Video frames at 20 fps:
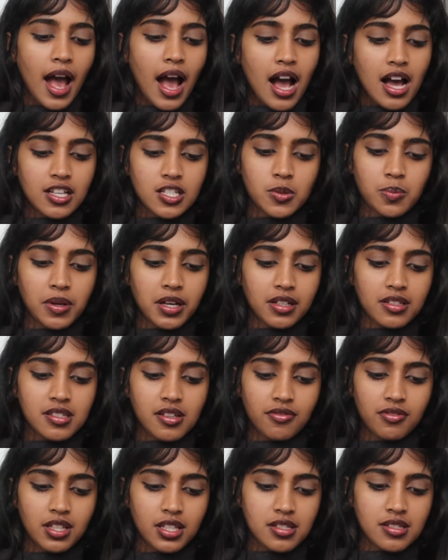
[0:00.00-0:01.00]
aspects
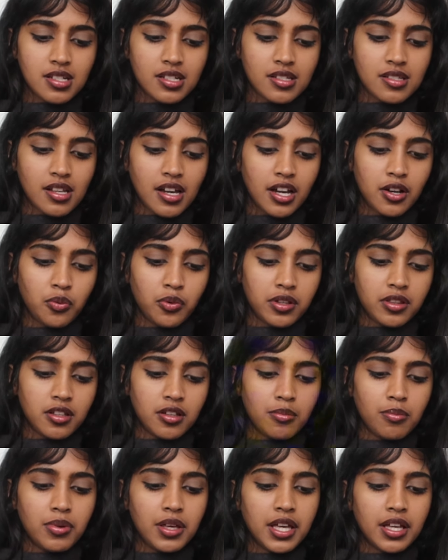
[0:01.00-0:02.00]
of this design with
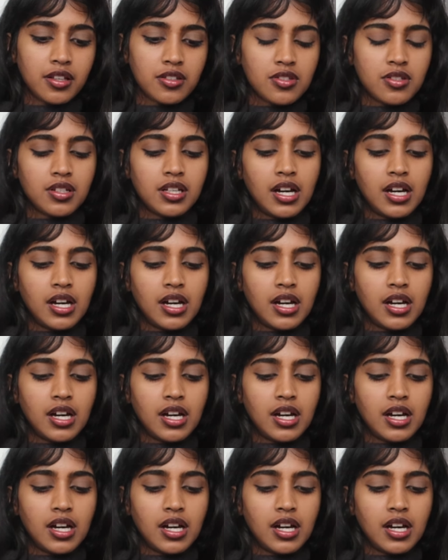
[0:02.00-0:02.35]
it being